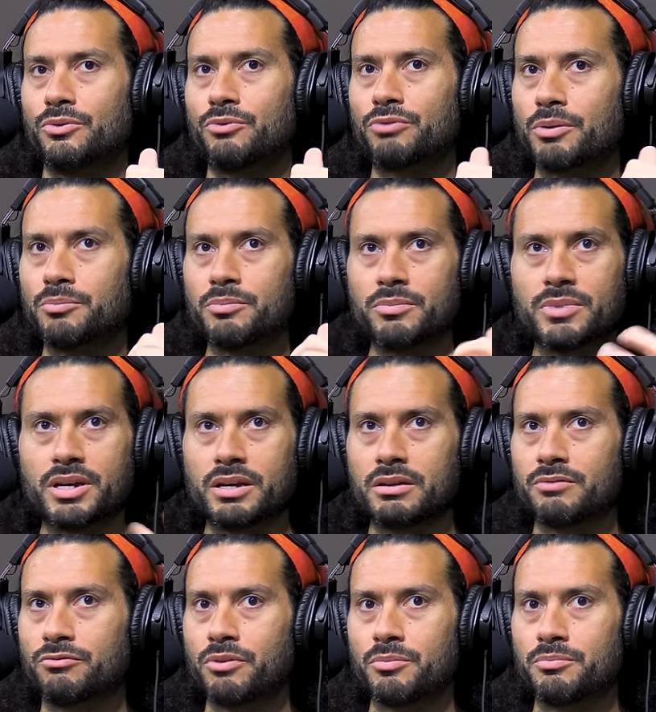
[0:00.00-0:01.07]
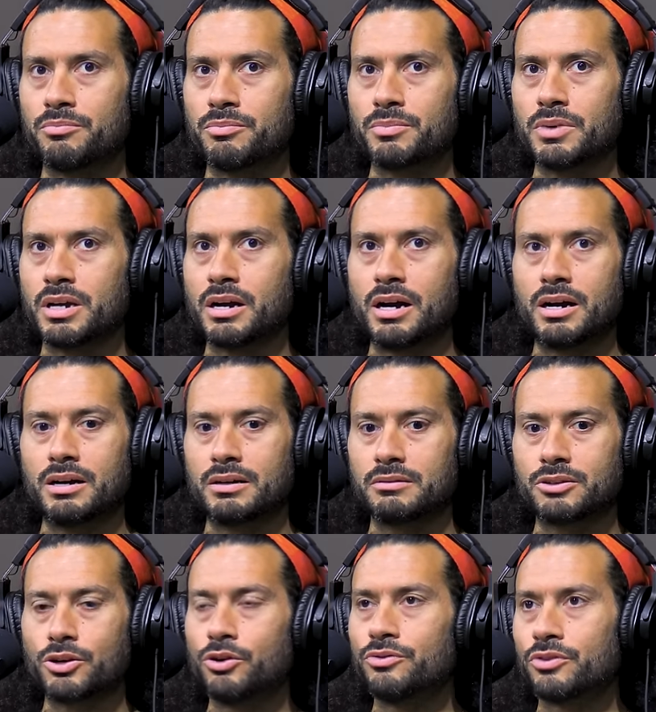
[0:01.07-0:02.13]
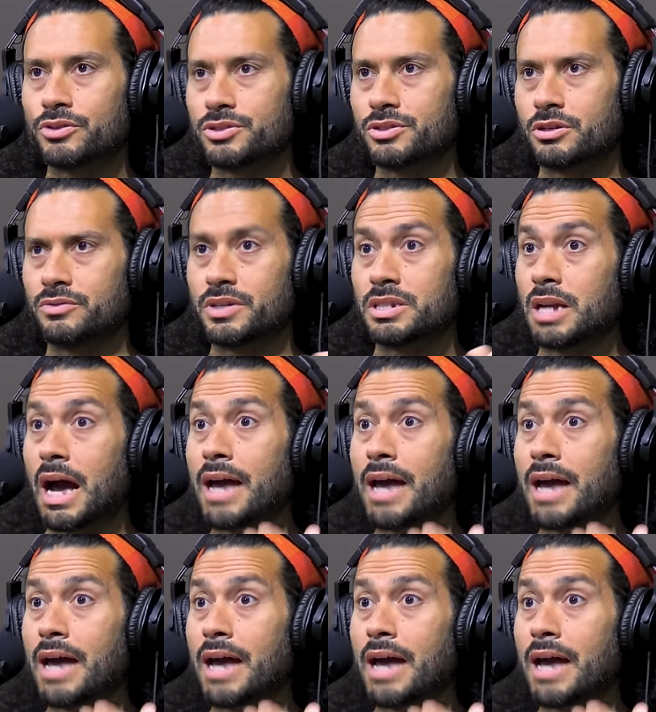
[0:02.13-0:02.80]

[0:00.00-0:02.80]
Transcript: from the from uh, covert service.